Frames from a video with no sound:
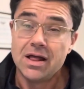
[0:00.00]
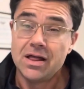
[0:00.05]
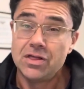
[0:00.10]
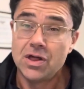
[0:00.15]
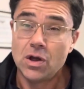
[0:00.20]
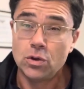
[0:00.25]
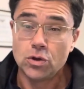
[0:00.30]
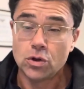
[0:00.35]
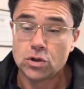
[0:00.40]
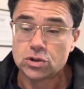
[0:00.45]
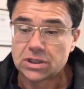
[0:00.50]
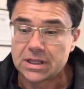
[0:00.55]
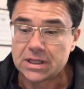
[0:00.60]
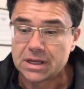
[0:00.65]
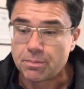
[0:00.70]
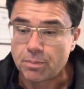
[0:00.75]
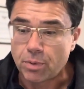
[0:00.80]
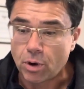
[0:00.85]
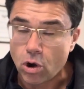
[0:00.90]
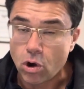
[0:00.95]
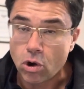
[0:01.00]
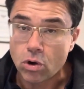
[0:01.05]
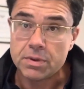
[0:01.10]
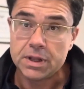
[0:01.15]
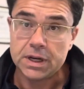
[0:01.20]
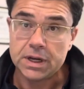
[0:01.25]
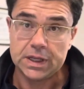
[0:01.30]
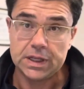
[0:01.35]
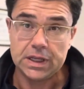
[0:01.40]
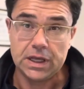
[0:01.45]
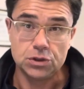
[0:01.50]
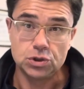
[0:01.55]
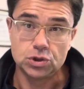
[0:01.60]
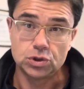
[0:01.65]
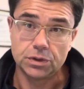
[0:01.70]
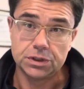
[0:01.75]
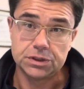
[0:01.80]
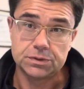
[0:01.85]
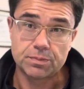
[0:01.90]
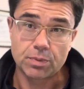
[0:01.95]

th those are like permanent injuries,